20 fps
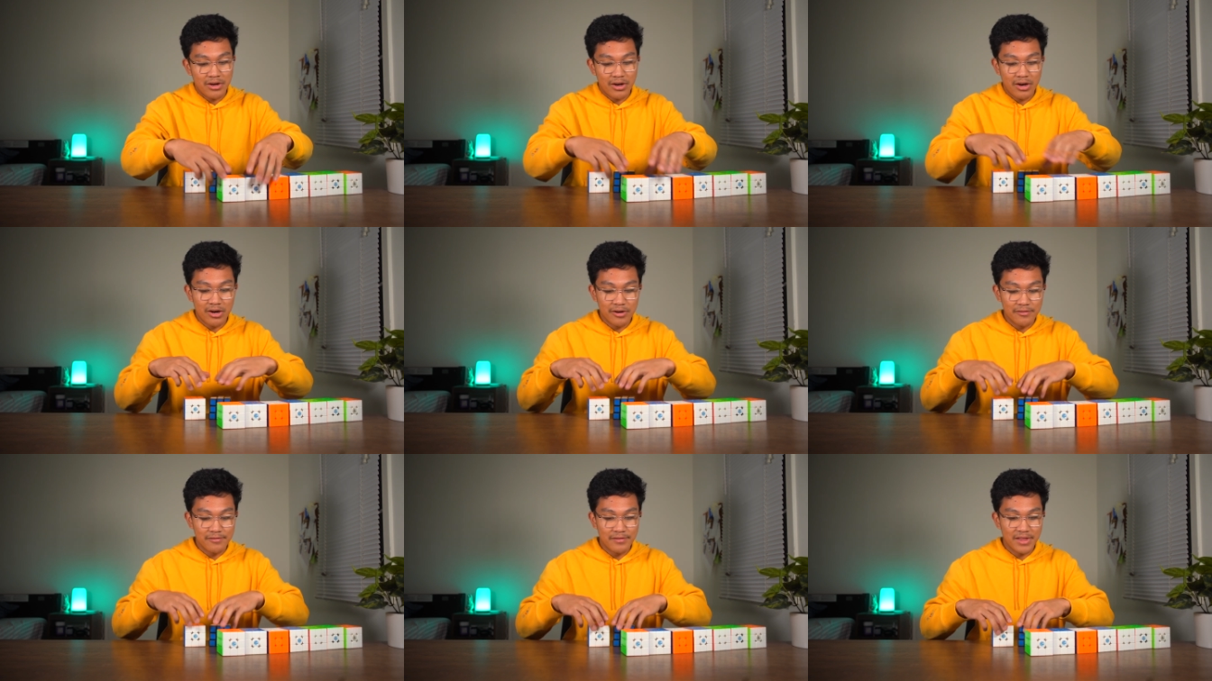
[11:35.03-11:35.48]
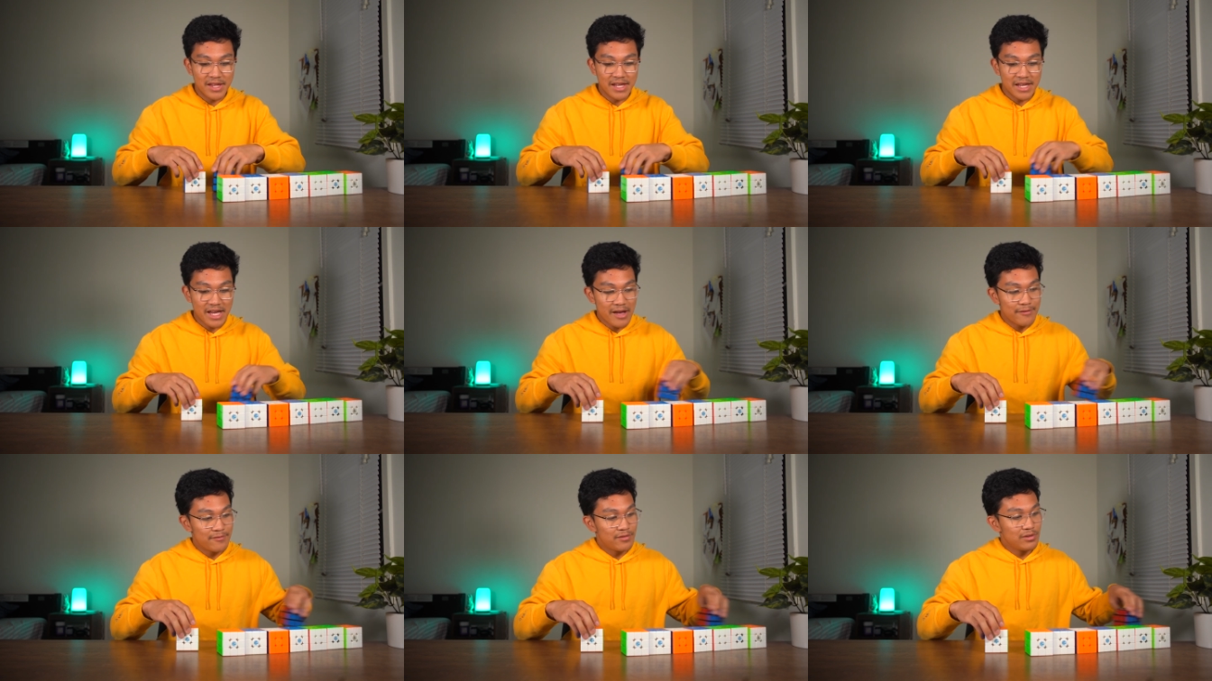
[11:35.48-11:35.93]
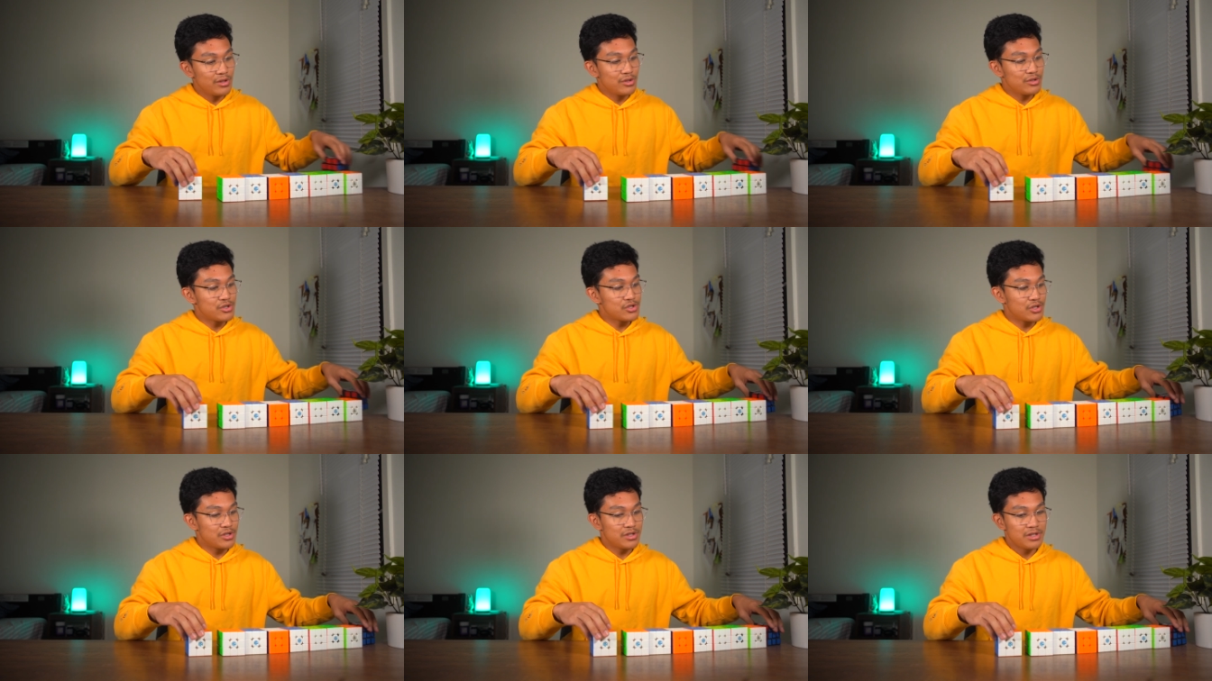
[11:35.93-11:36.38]
of the
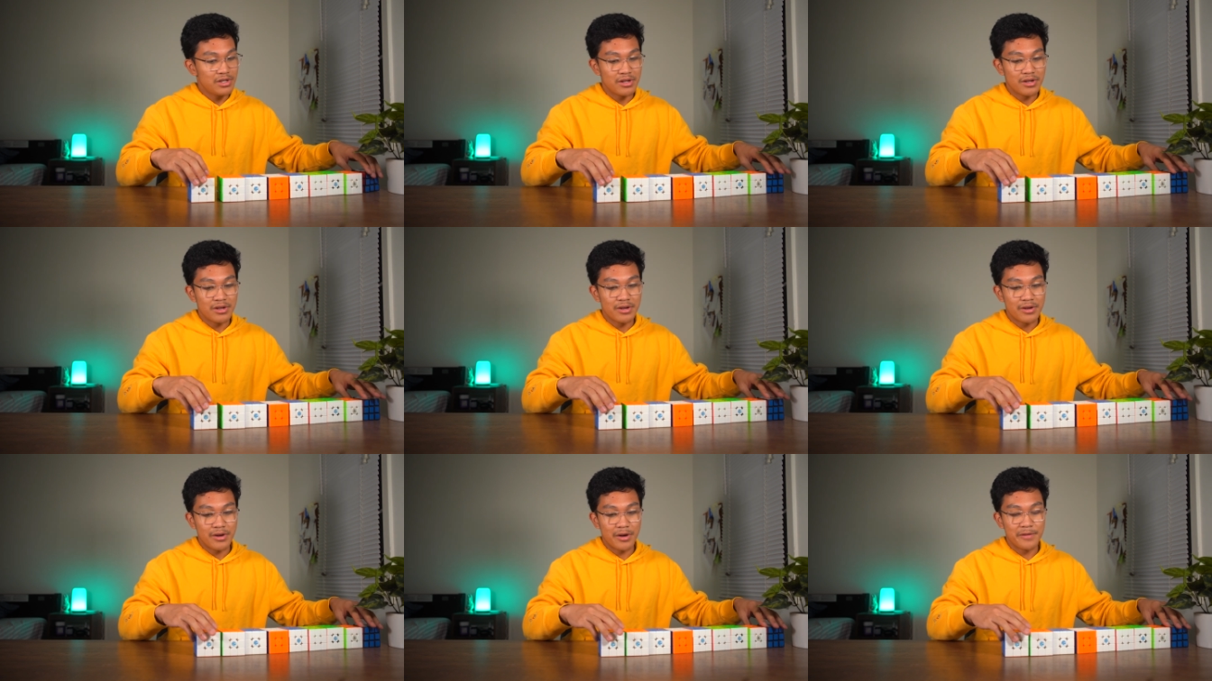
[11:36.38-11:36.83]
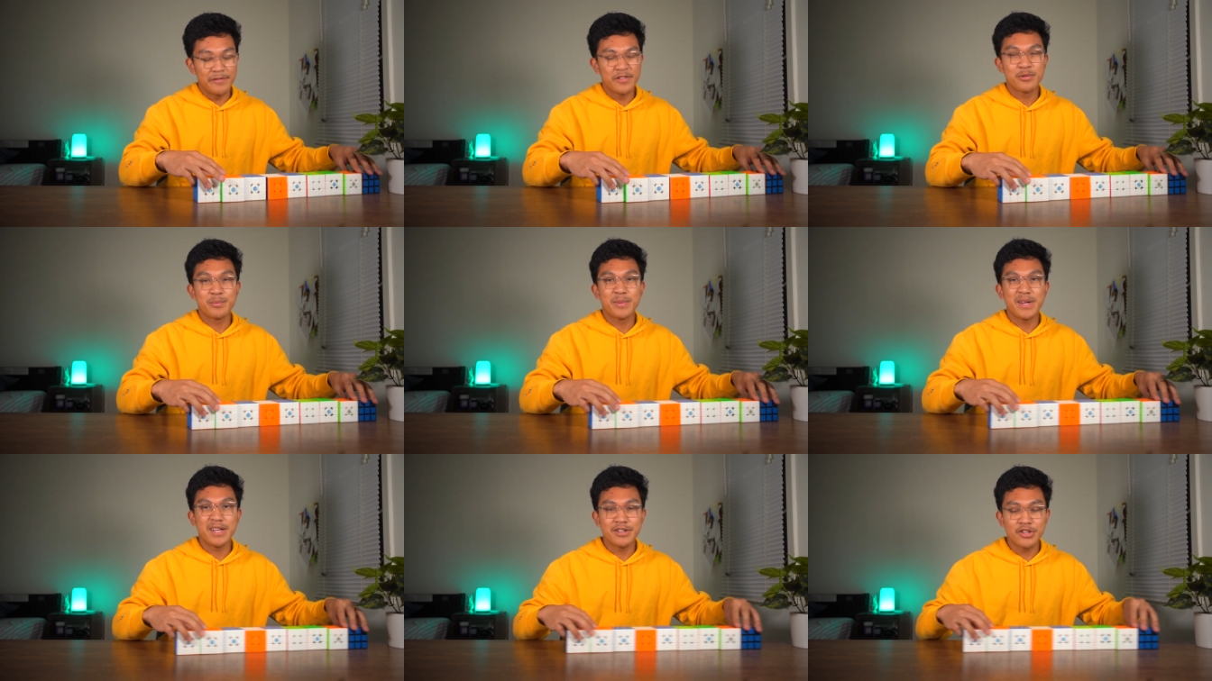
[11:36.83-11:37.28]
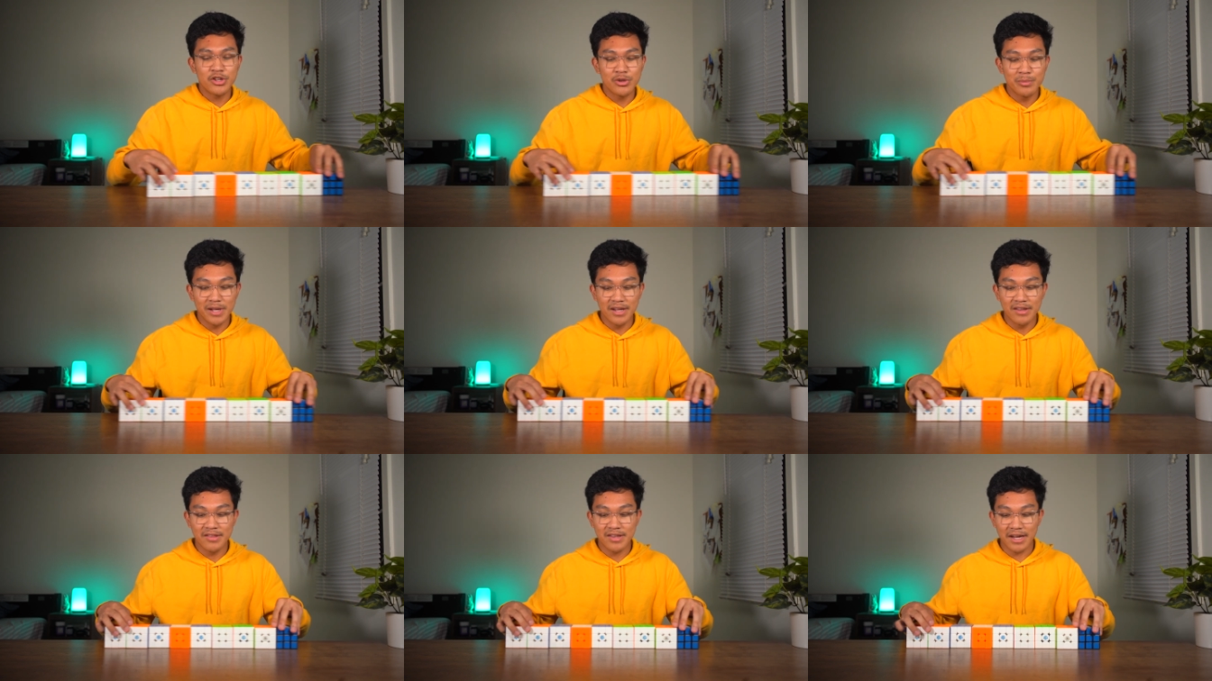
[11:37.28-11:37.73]
evolution of speed
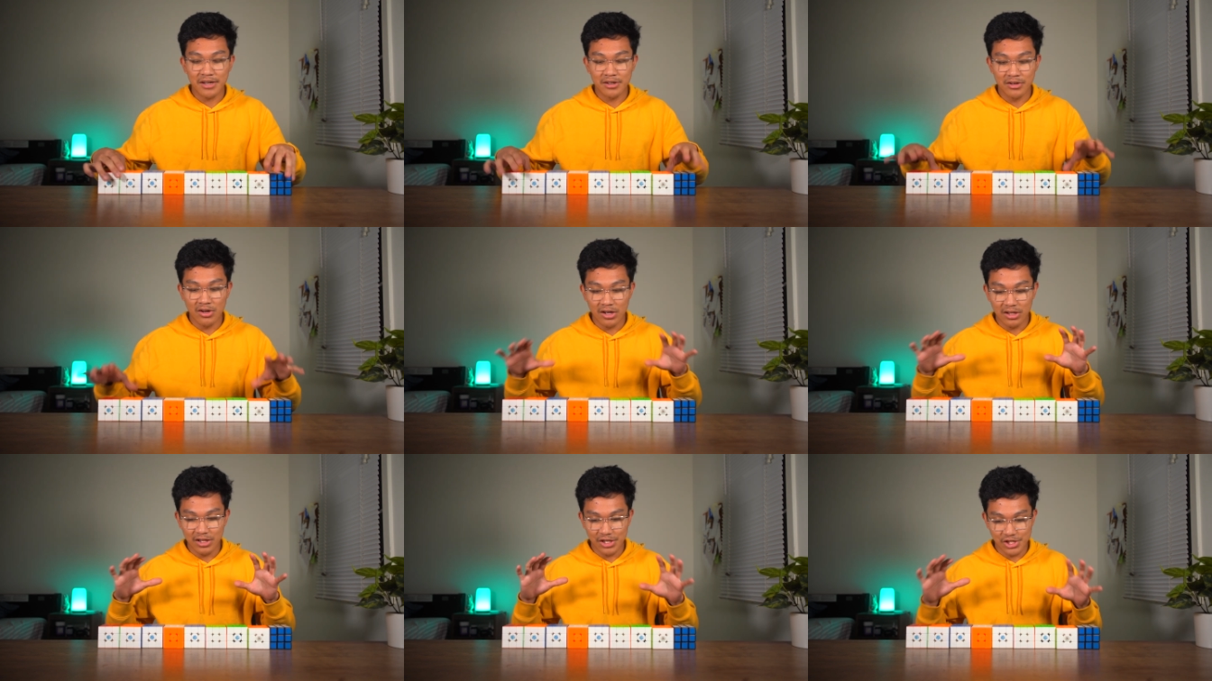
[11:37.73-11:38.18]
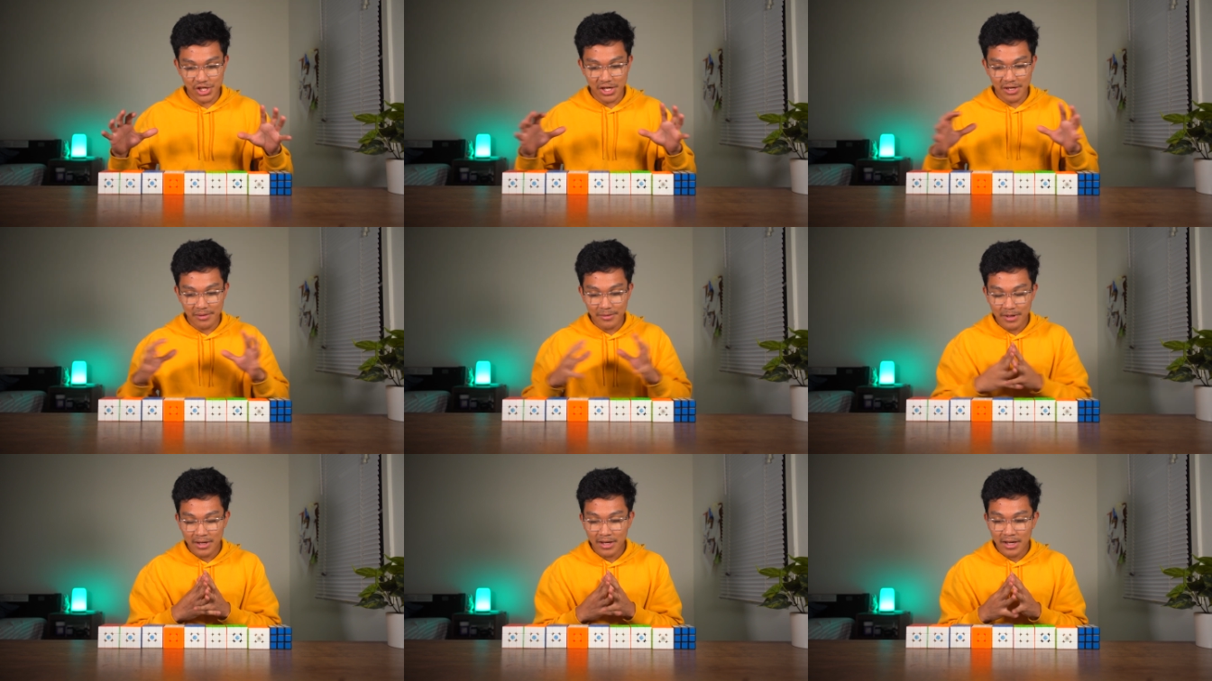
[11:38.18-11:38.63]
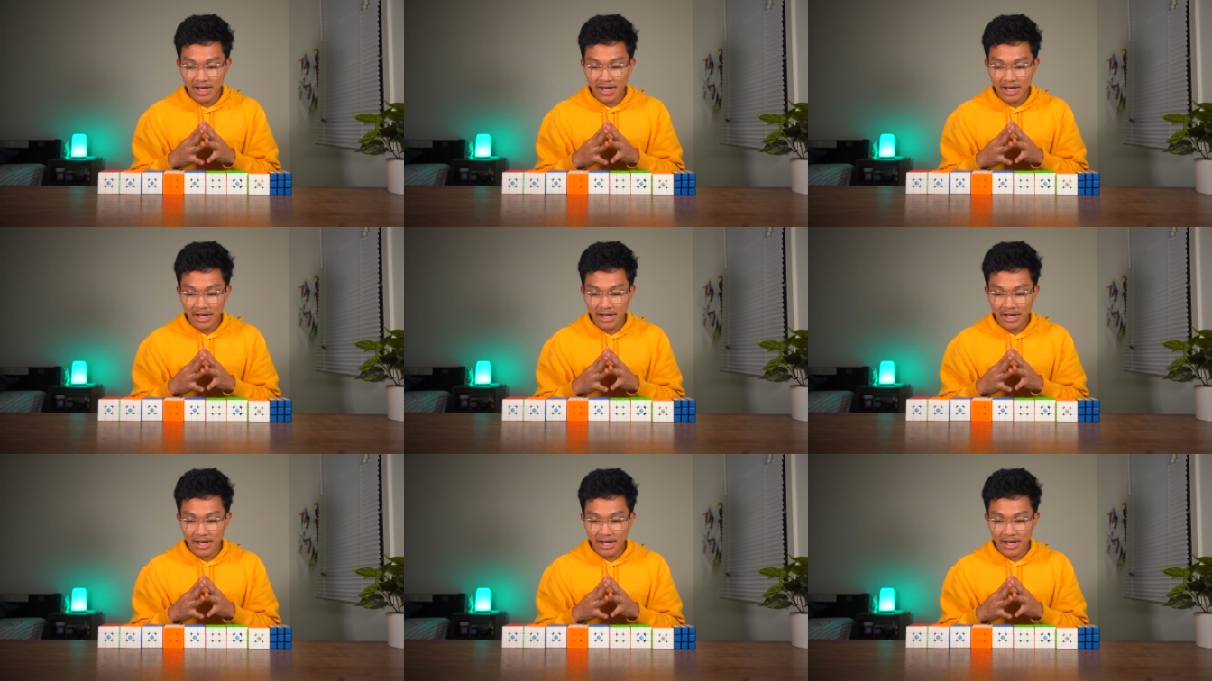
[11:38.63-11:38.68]
cubing technology.